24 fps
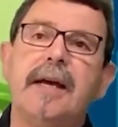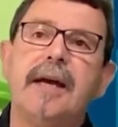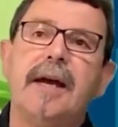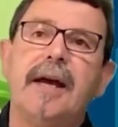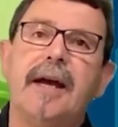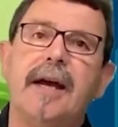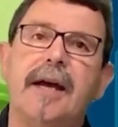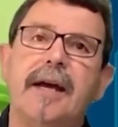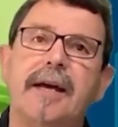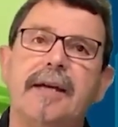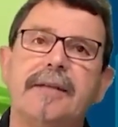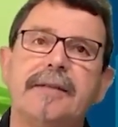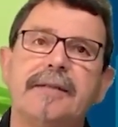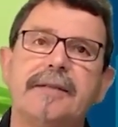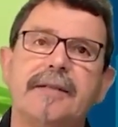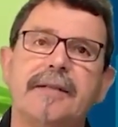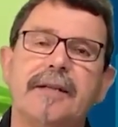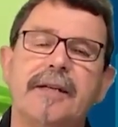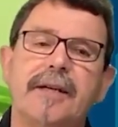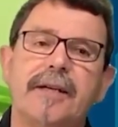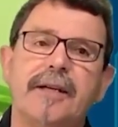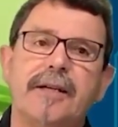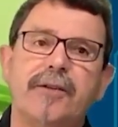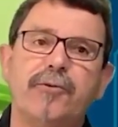And
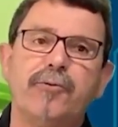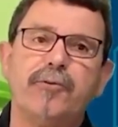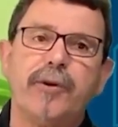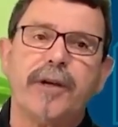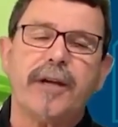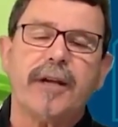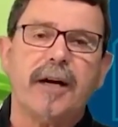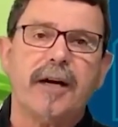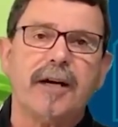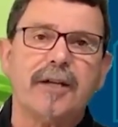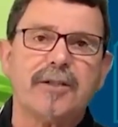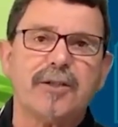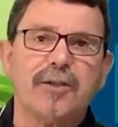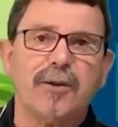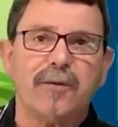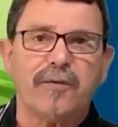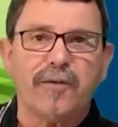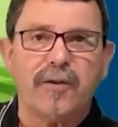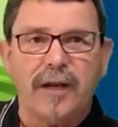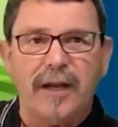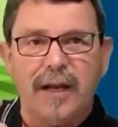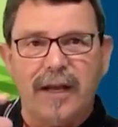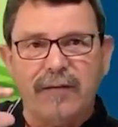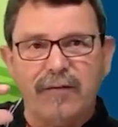in regards of
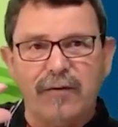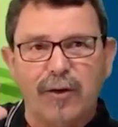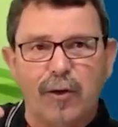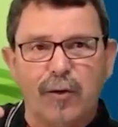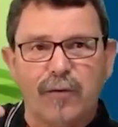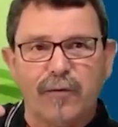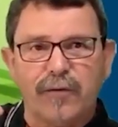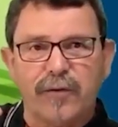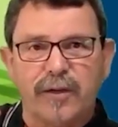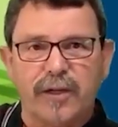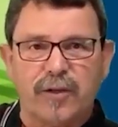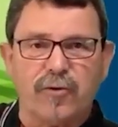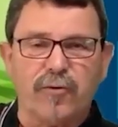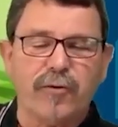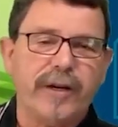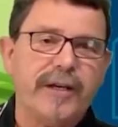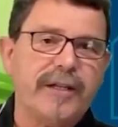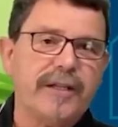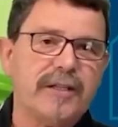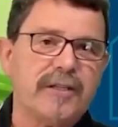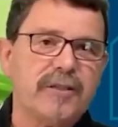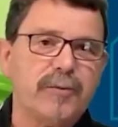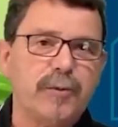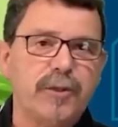the level of the
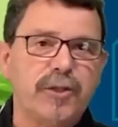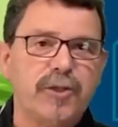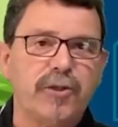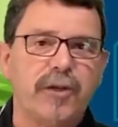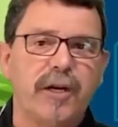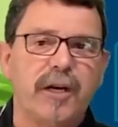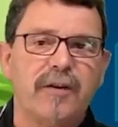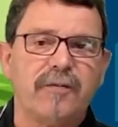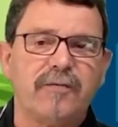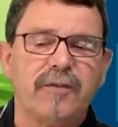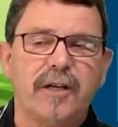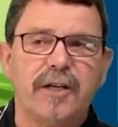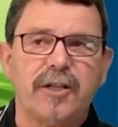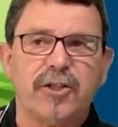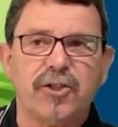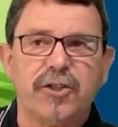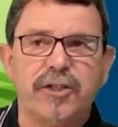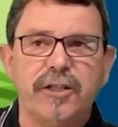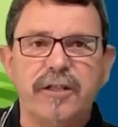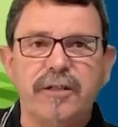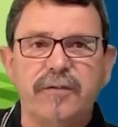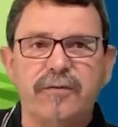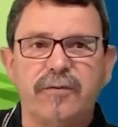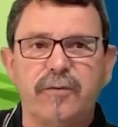credits which you have
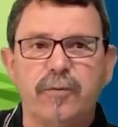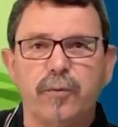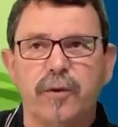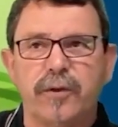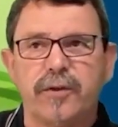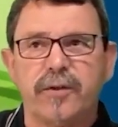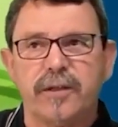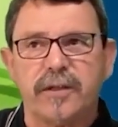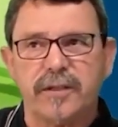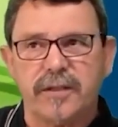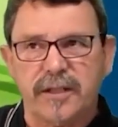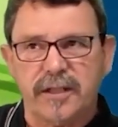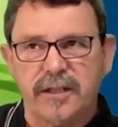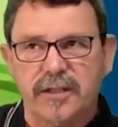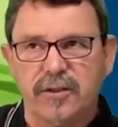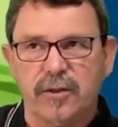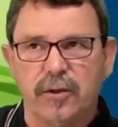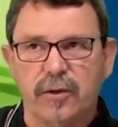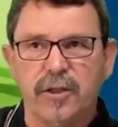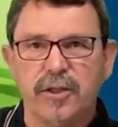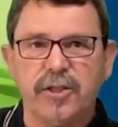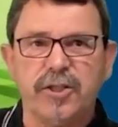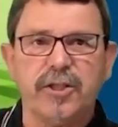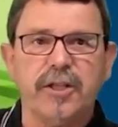achieved with the
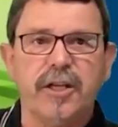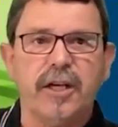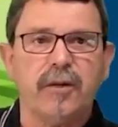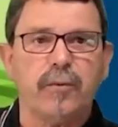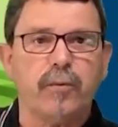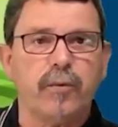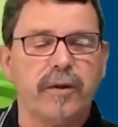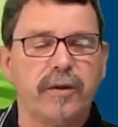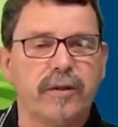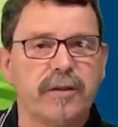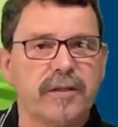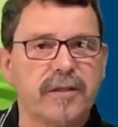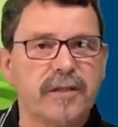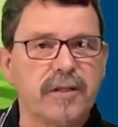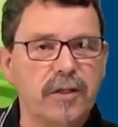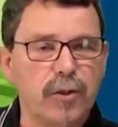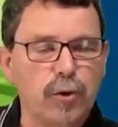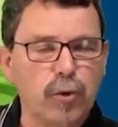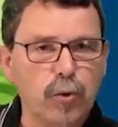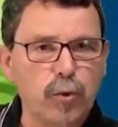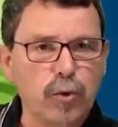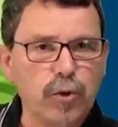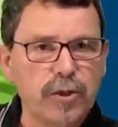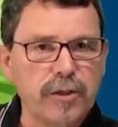technology and with the
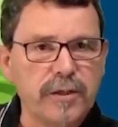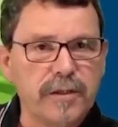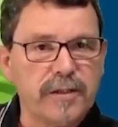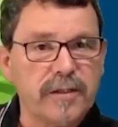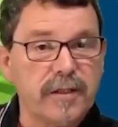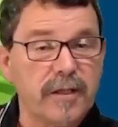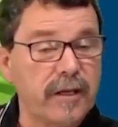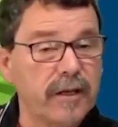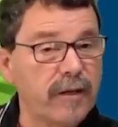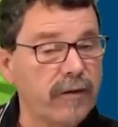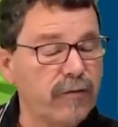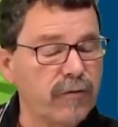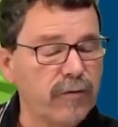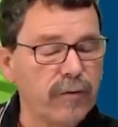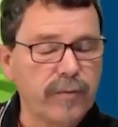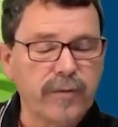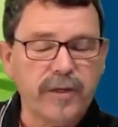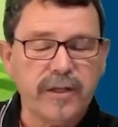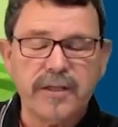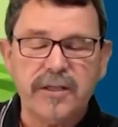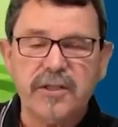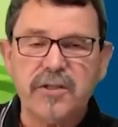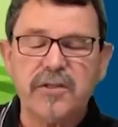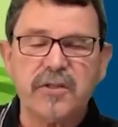solution, starting from
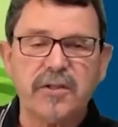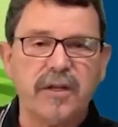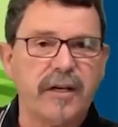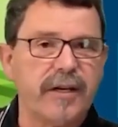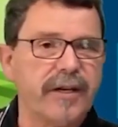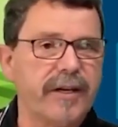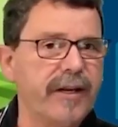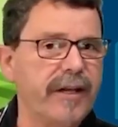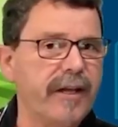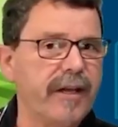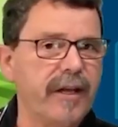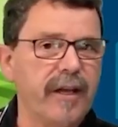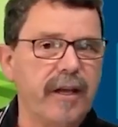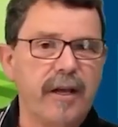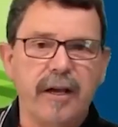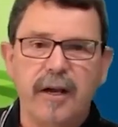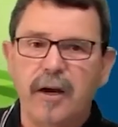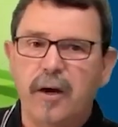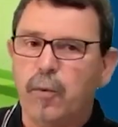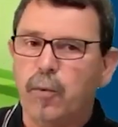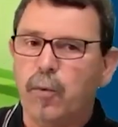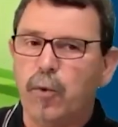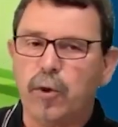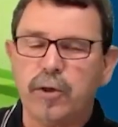the designing,
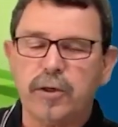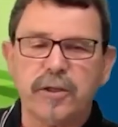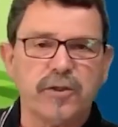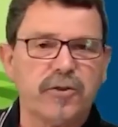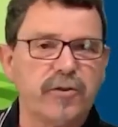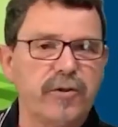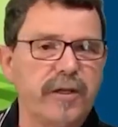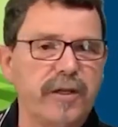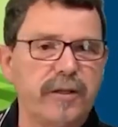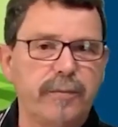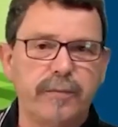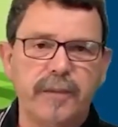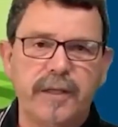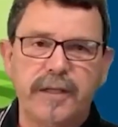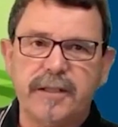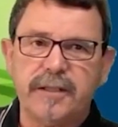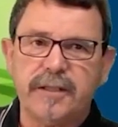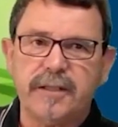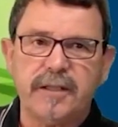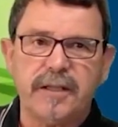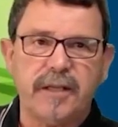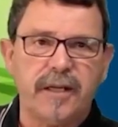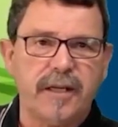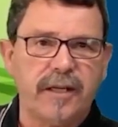water
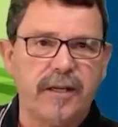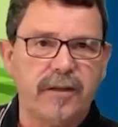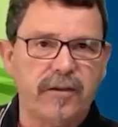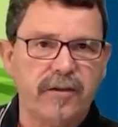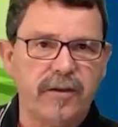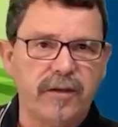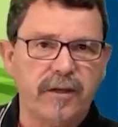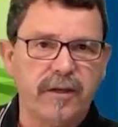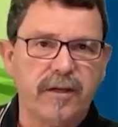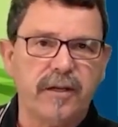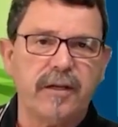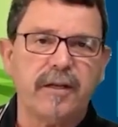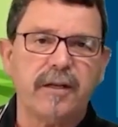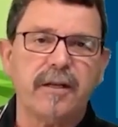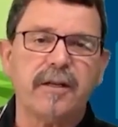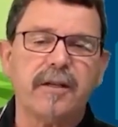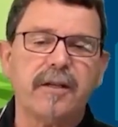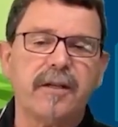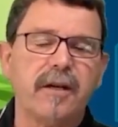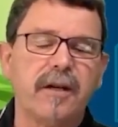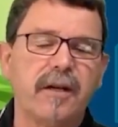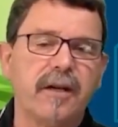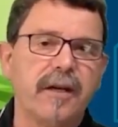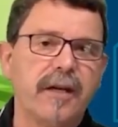treatment, and
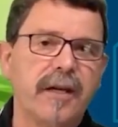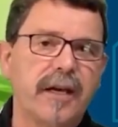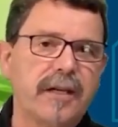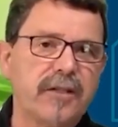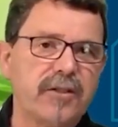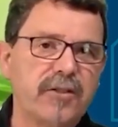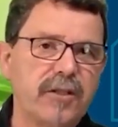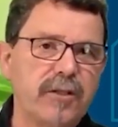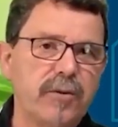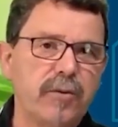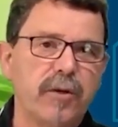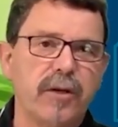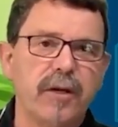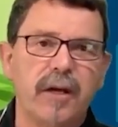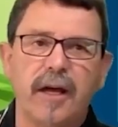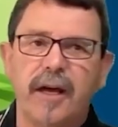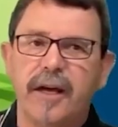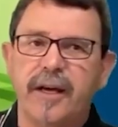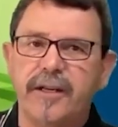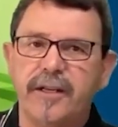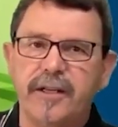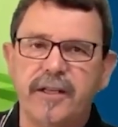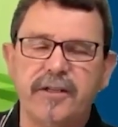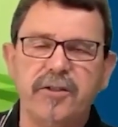the exterior
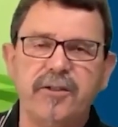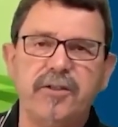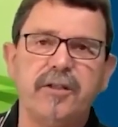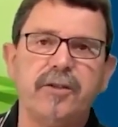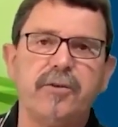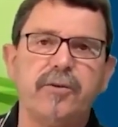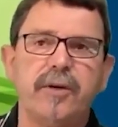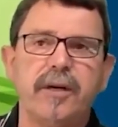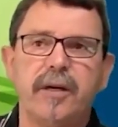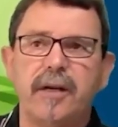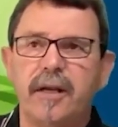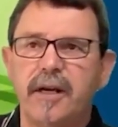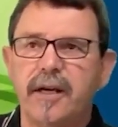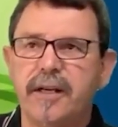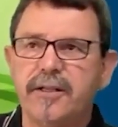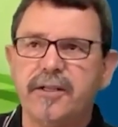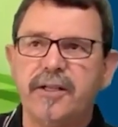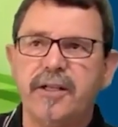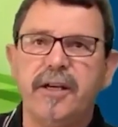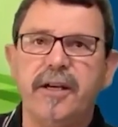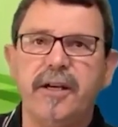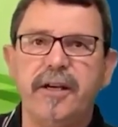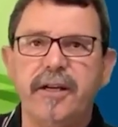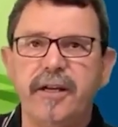light, interior light,
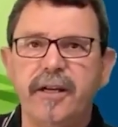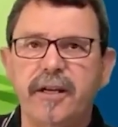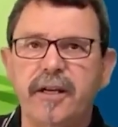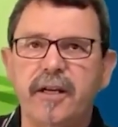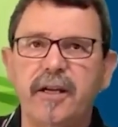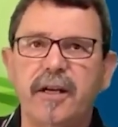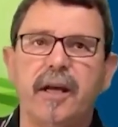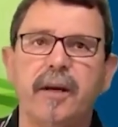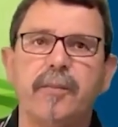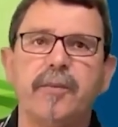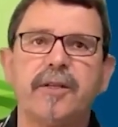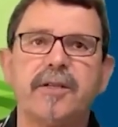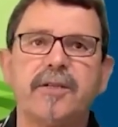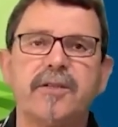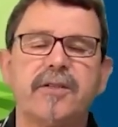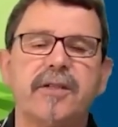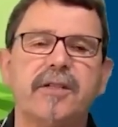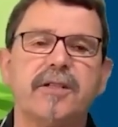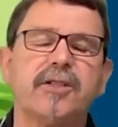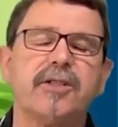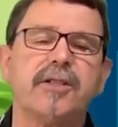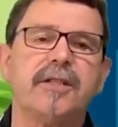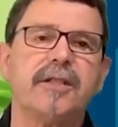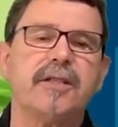heating,
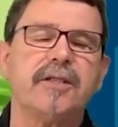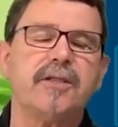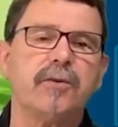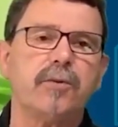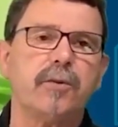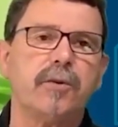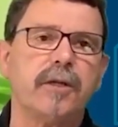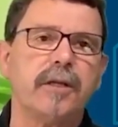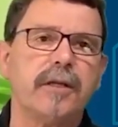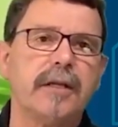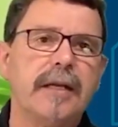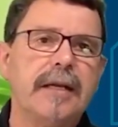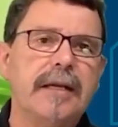climatization, and so on.